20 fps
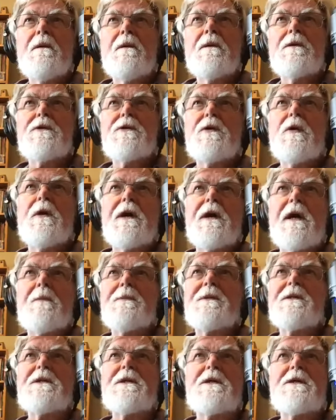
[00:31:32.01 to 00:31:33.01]
showing up
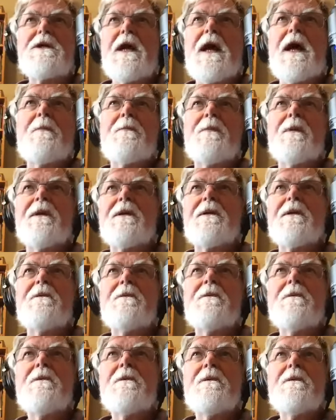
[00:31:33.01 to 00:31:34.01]
as a chaplain,
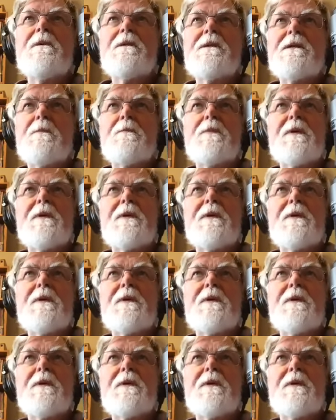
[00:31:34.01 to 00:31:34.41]
some